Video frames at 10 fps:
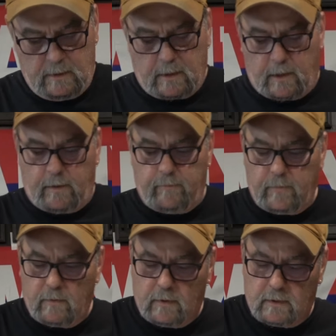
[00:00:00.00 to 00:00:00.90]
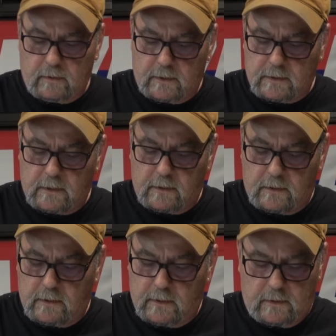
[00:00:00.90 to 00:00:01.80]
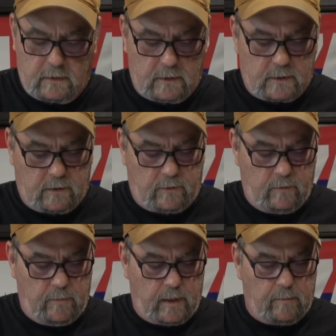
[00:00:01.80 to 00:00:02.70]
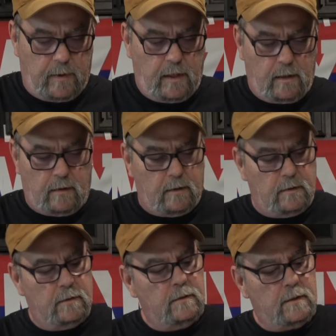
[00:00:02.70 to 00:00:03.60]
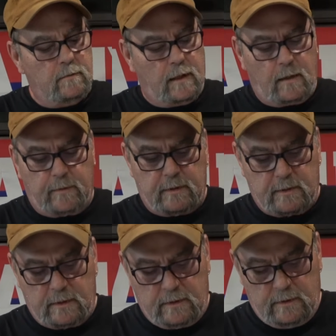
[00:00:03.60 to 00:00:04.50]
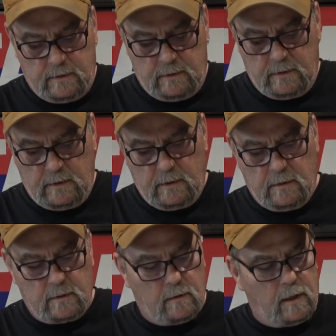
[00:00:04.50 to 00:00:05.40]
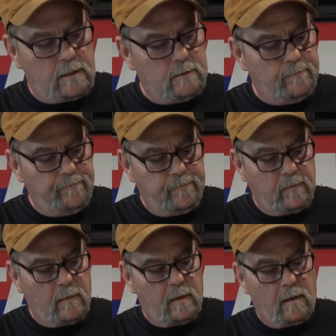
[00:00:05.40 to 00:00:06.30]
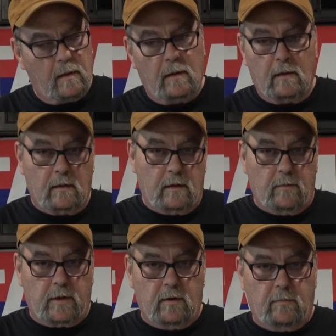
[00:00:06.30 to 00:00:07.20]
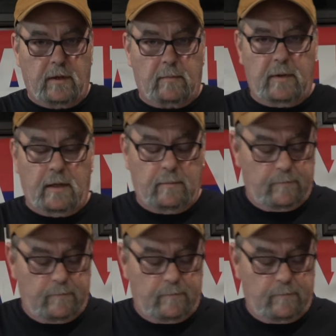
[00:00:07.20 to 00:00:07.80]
okay, well, let's get through bag B here and see what happens. So awesome. Here we go, bag B.